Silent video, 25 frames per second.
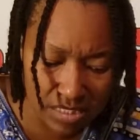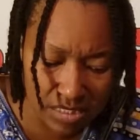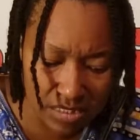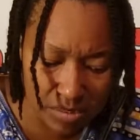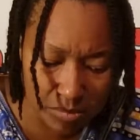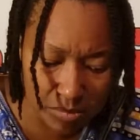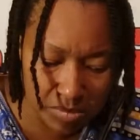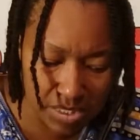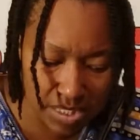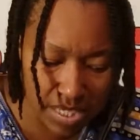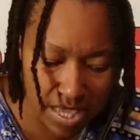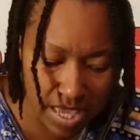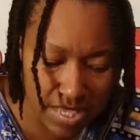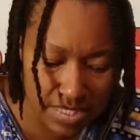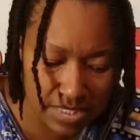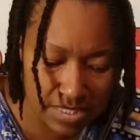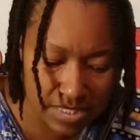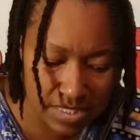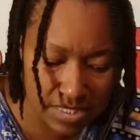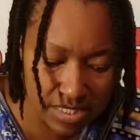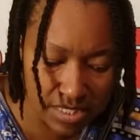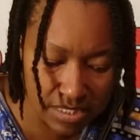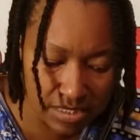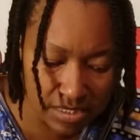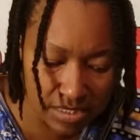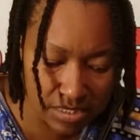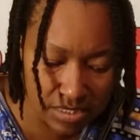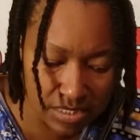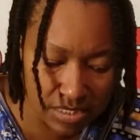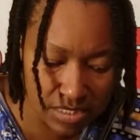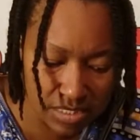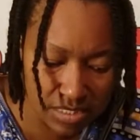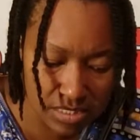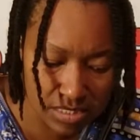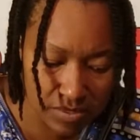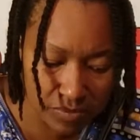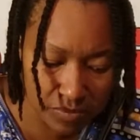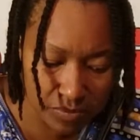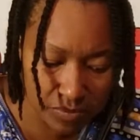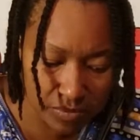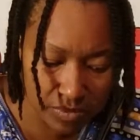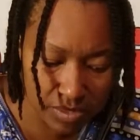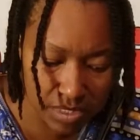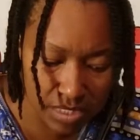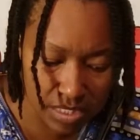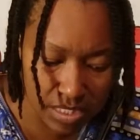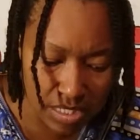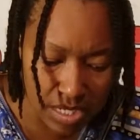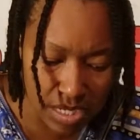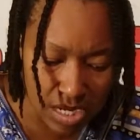enemy has done this."
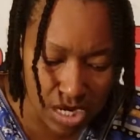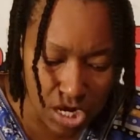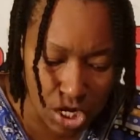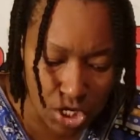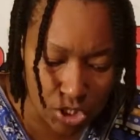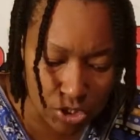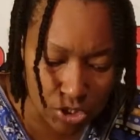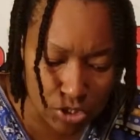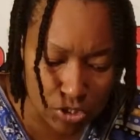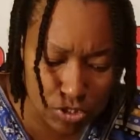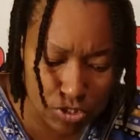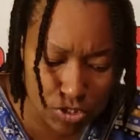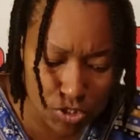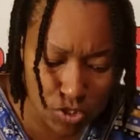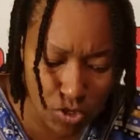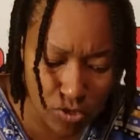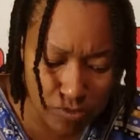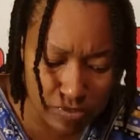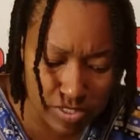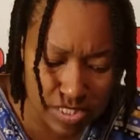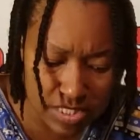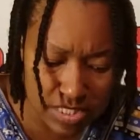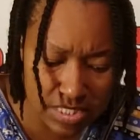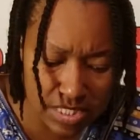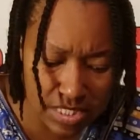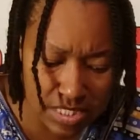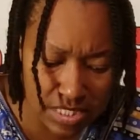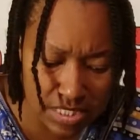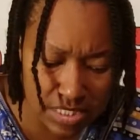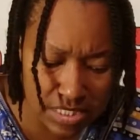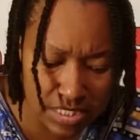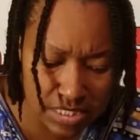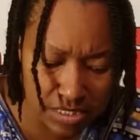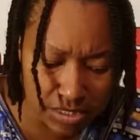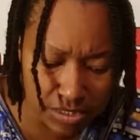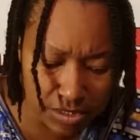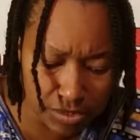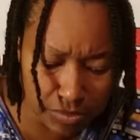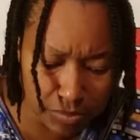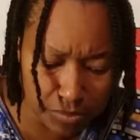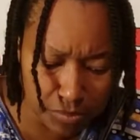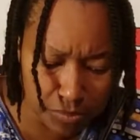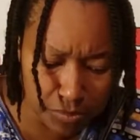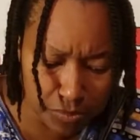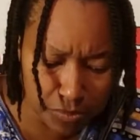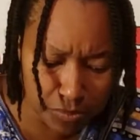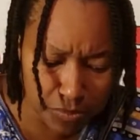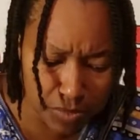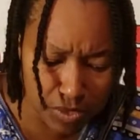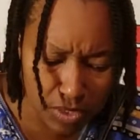The servant said unto
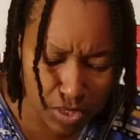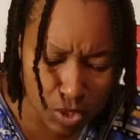him,